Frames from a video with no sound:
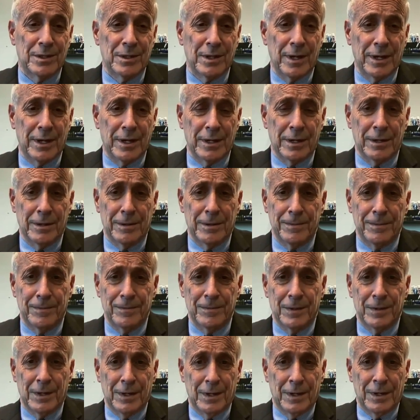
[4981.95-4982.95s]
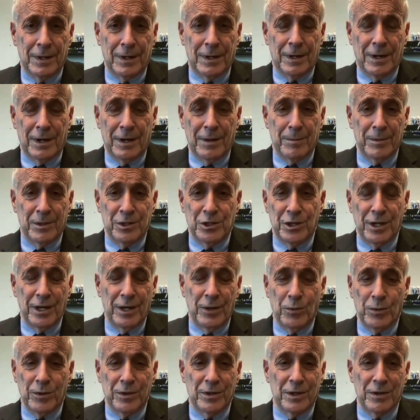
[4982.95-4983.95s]
It's like a
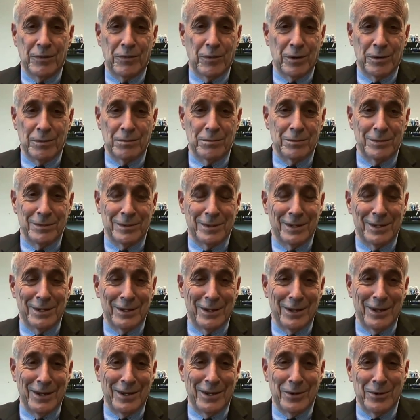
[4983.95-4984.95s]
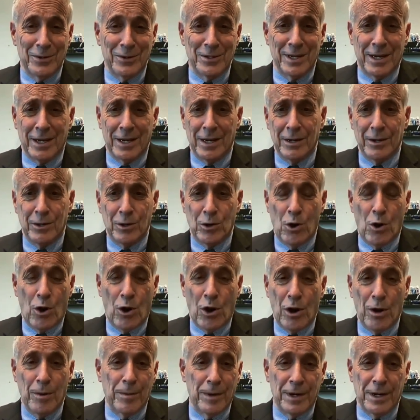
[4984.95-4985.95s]
machine with different, it's like a
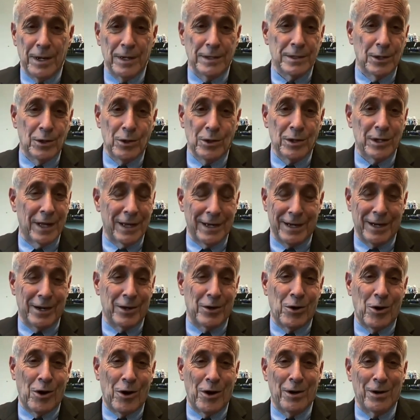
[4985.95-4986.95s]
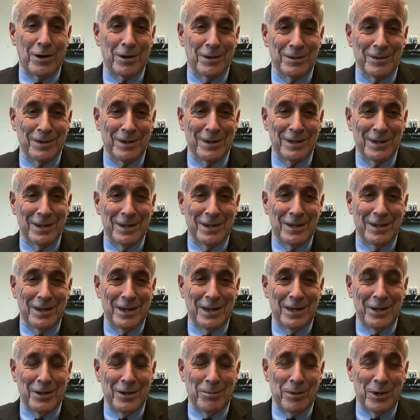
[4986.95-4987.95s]
car, but it doesn't look like a car,
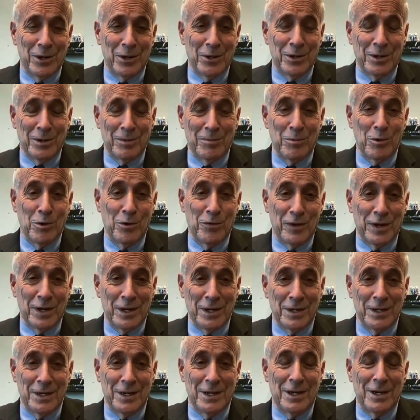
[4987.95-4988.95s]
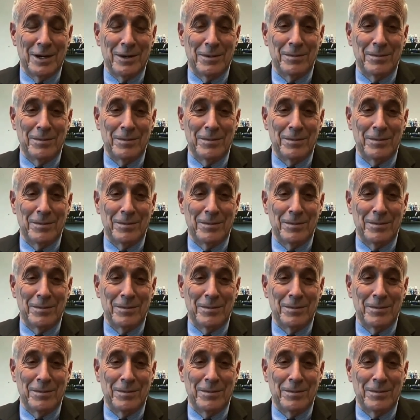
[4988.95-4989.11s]
but you can move it.